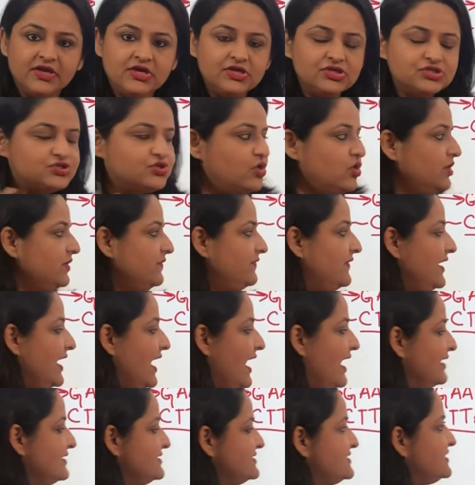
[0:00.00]
So the
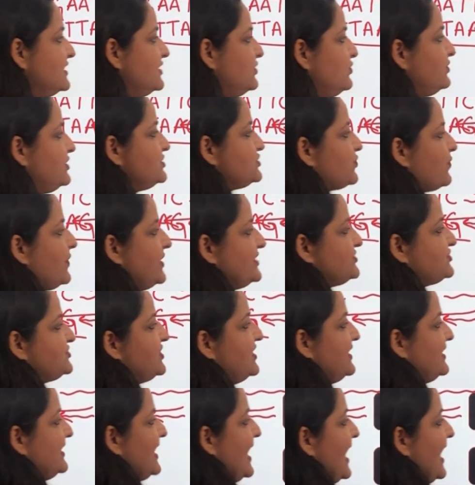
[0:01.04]
answer to this question